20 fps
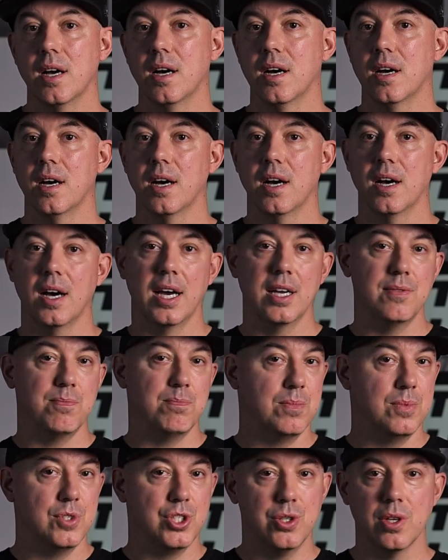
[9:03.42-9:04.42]

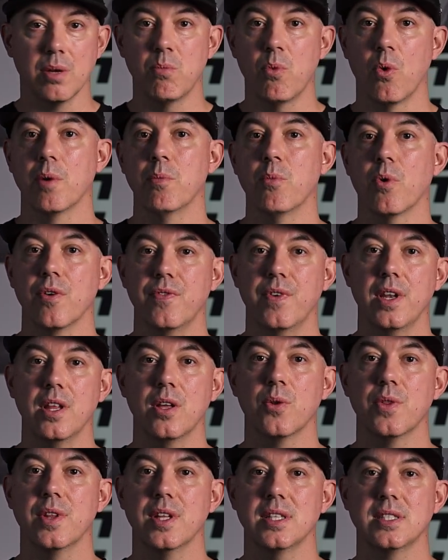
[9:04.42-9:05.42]
I'm shooting more and more
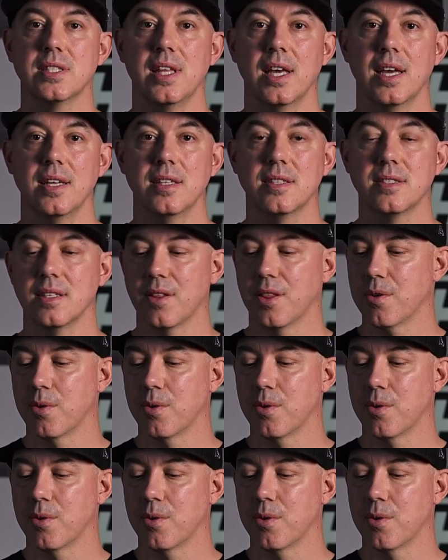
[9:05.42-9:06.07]
video these days and